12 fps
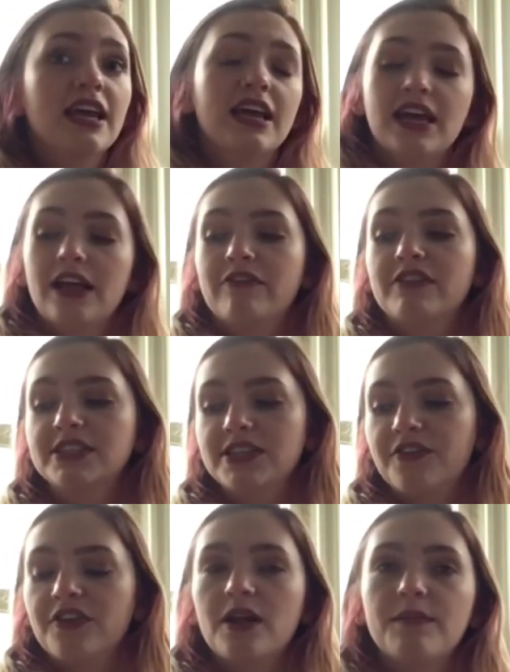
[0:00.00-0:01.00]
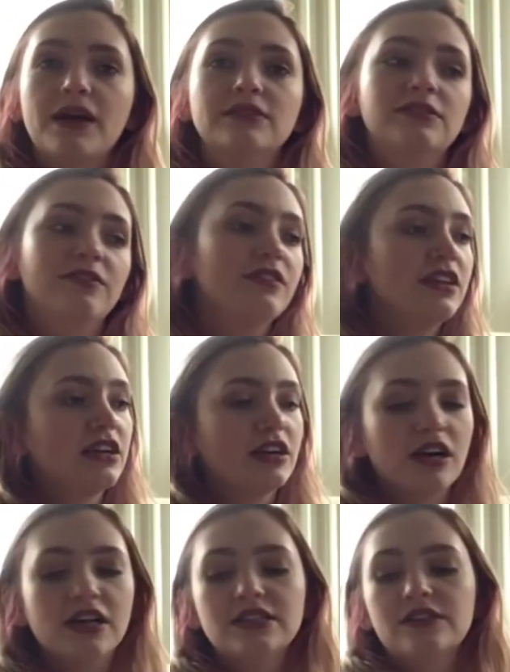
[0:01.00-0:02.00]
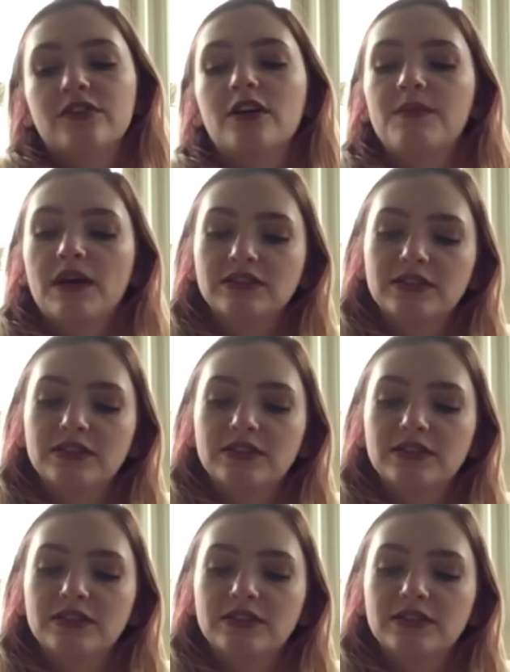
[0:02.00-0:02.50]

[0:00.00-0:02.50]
if the different amounts of vinegar and different amounts